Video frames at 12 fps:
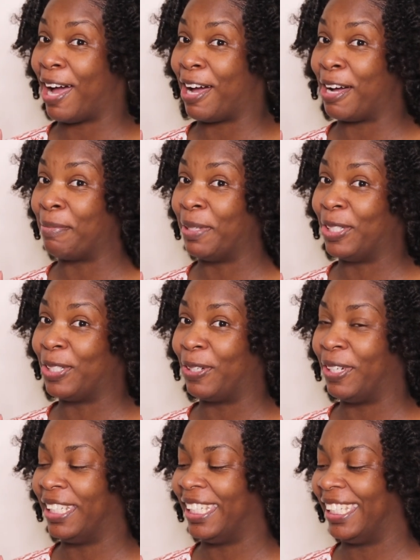
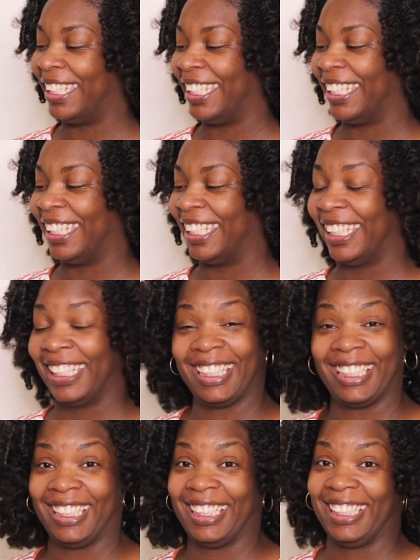enjoying it.
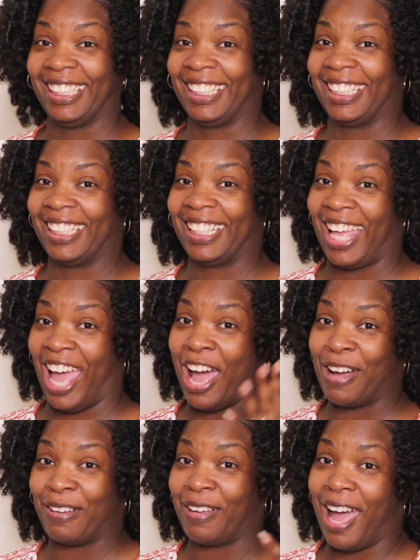
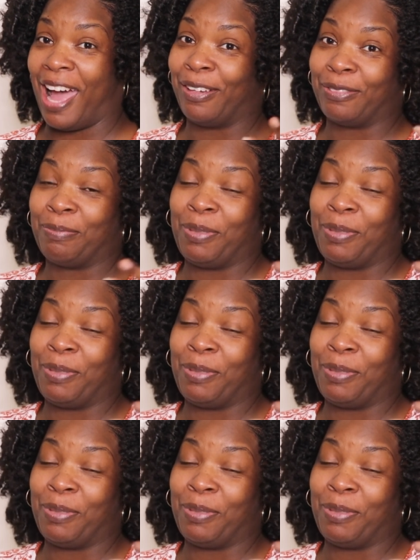I'll